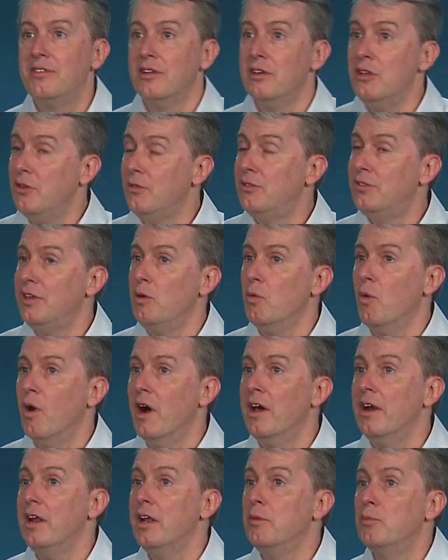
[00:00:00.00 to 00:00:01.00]
and
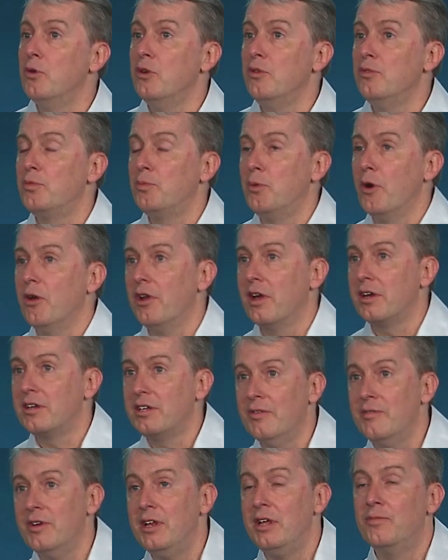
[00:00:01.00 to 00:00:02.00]
UC1 improves
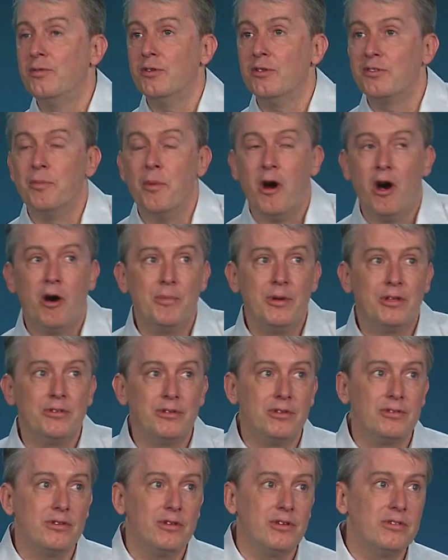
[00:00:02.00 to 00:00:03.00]
productivity for small
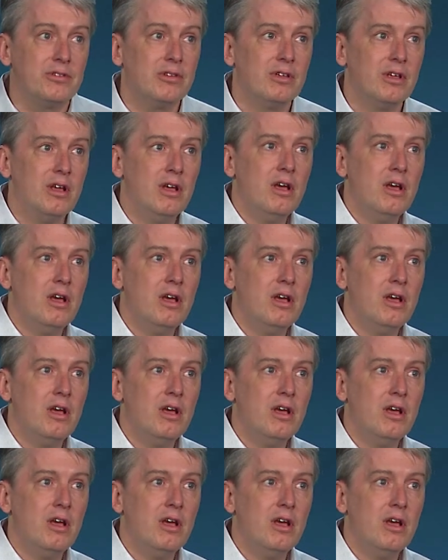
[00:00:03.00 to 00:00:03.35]
businesses.